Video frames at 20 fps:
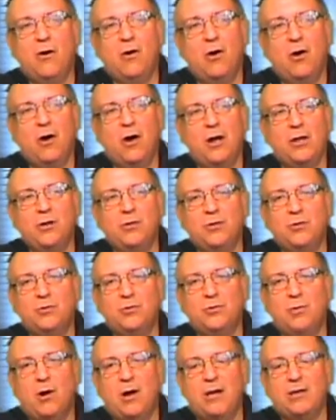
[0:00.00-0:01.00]
on
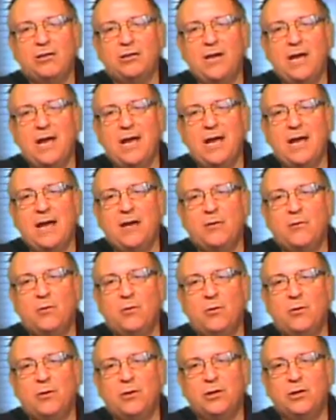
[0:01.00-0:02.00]
Newswatch, and
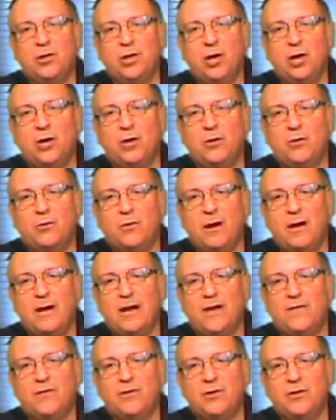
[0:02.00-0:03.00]
we'll return right
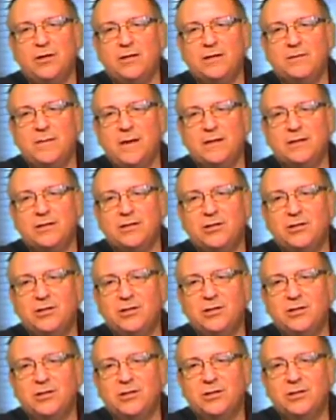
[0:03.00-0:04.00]
after these
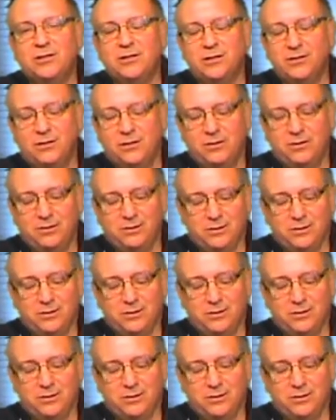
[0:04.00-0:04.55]
messages.